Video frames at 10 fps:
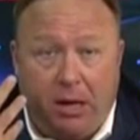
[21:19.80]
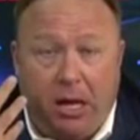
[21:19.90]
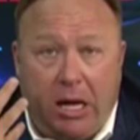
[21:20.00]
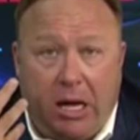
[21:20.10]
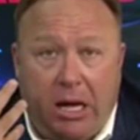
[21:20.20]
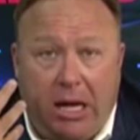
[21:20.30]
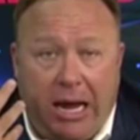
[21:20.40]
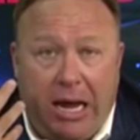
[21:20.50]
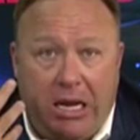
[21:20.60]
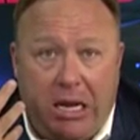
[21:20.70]

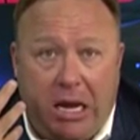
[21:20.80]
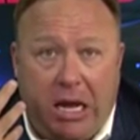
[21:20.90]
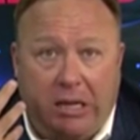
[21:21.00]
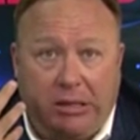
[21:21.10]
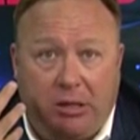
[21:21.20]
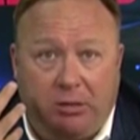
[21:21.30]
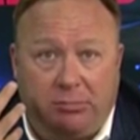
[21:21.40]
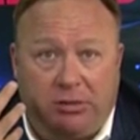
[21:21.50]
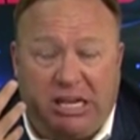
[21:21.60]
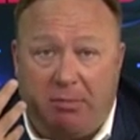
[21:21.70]
You know,
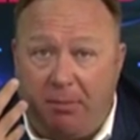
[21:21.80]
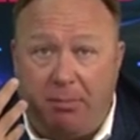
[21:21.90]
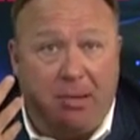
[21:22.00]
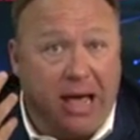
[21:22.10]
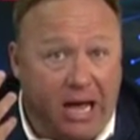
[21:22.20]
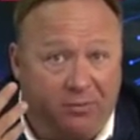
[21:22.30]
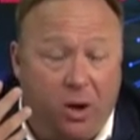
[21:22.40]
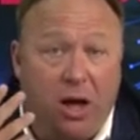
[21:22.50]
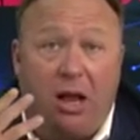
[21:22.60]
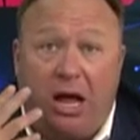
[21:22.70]
some of them behave
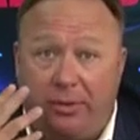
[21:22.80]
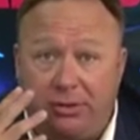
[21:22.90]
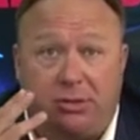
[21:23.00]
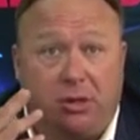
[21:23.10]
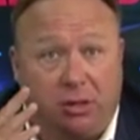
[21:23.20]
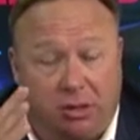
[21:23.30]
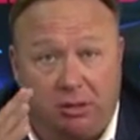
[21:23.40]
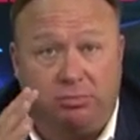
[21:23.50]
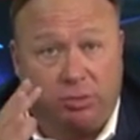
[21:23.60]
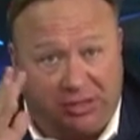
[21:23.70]
well. Others are a
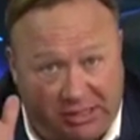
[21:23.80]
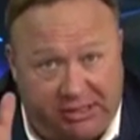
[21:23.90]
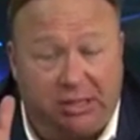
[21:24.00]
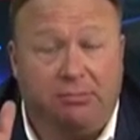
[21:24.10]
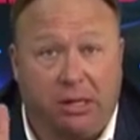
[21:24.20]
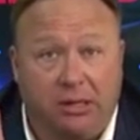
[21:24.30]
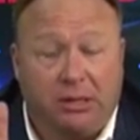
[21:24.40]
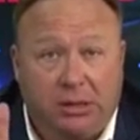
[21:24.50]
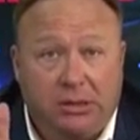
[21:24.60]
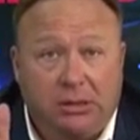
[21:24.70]
little resistant, but,
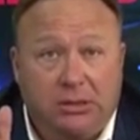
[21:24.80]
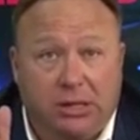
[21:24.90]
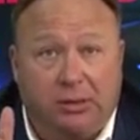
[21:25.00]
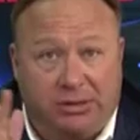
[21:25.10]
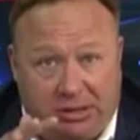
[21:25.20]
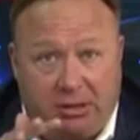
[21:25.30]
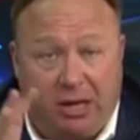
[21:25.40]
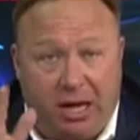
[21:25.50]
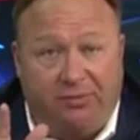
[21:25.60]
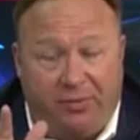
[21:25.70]
you know, it's still a
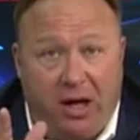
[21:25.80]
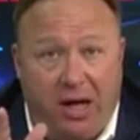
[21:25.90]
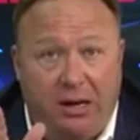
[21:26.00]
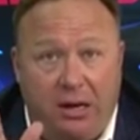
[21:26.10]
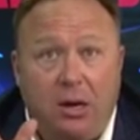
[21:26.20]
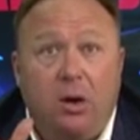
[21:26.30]
lot of fun.